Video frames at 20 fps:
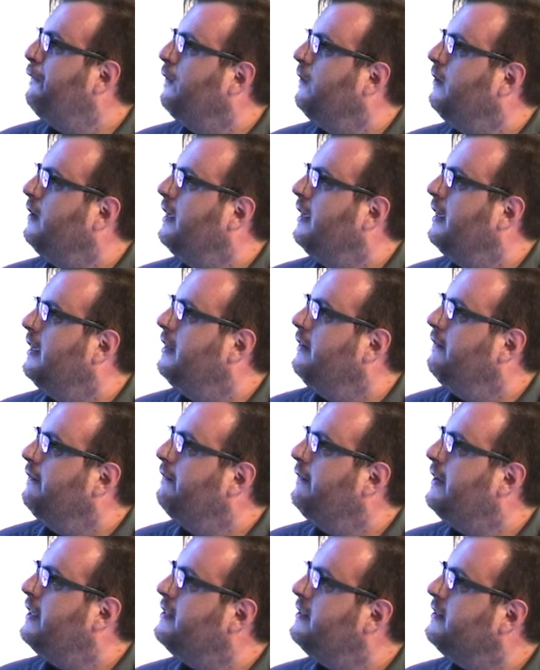for the
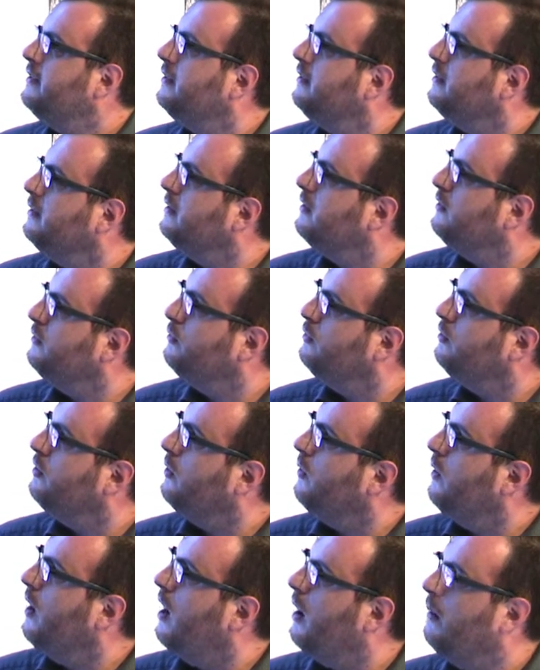investors to
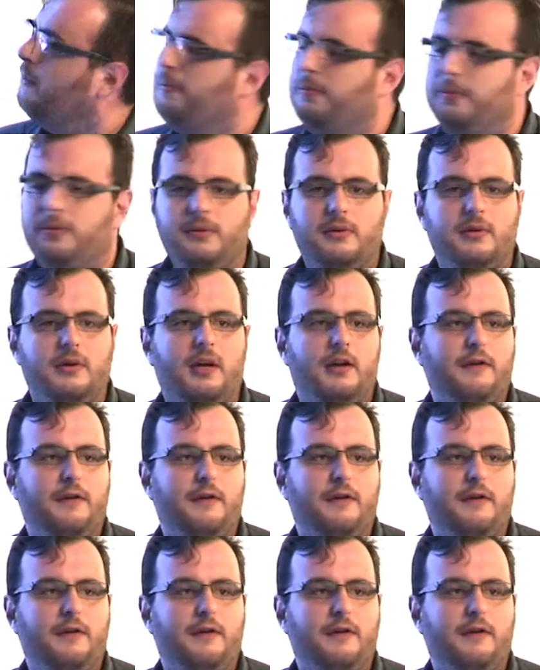show up.